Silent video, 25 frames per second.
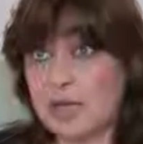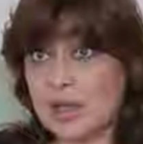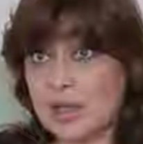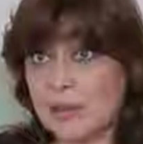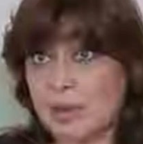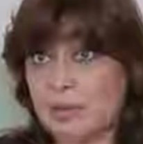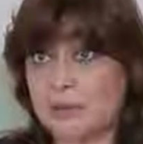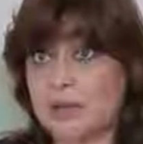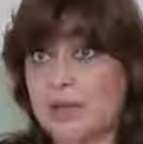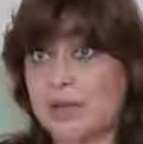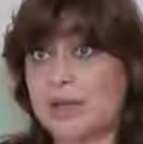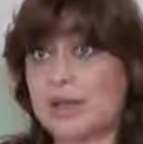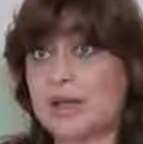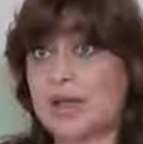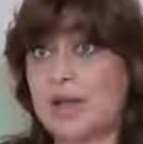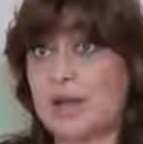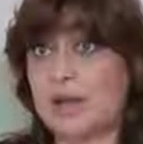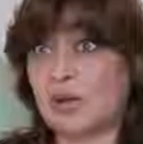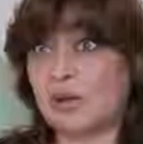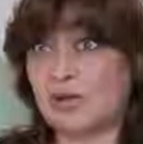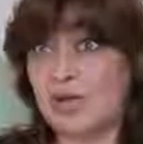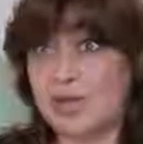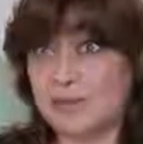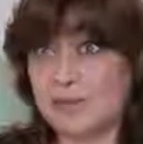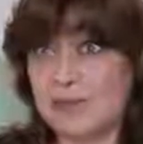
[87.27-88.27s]
They were bringing
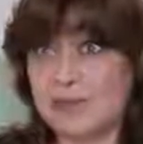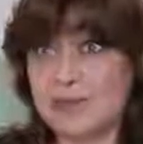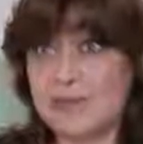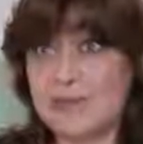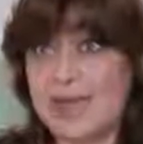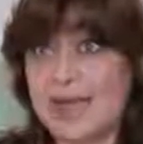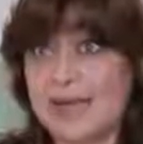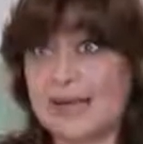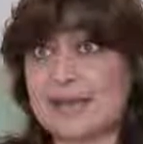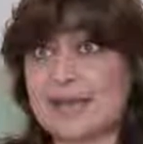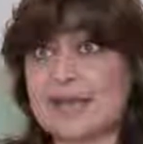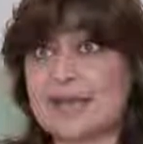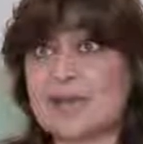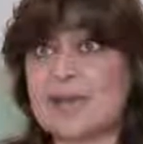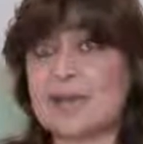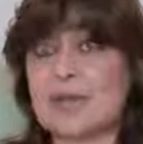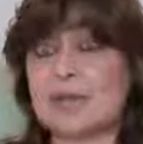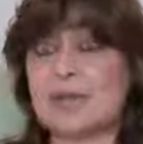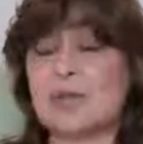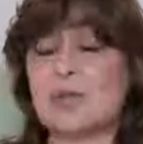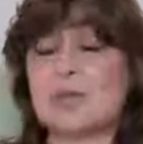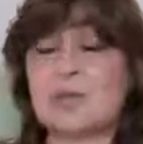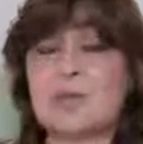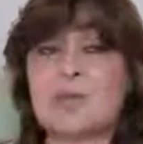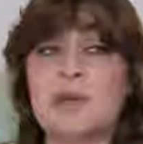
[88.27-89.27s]
out feminist
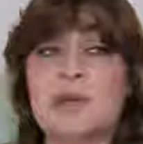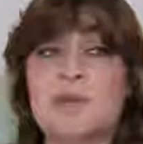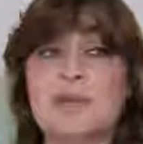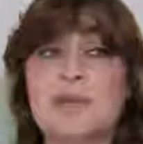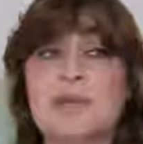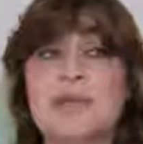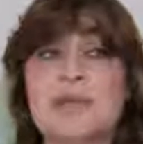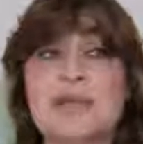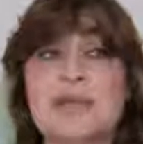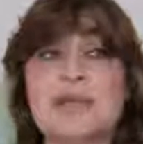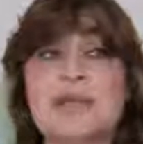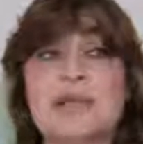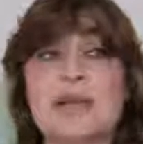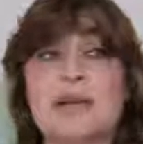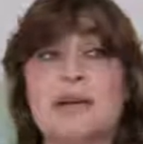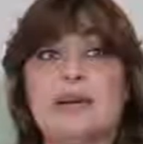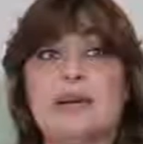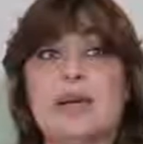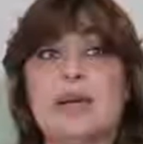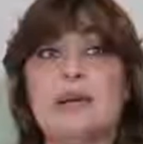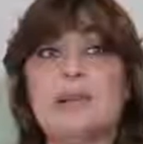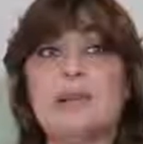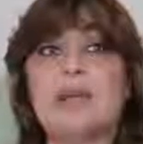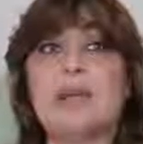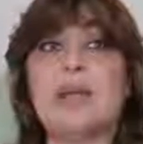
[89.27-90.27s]
magazines, newspapers,
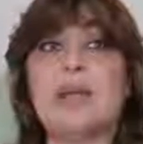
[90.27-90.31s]
etc.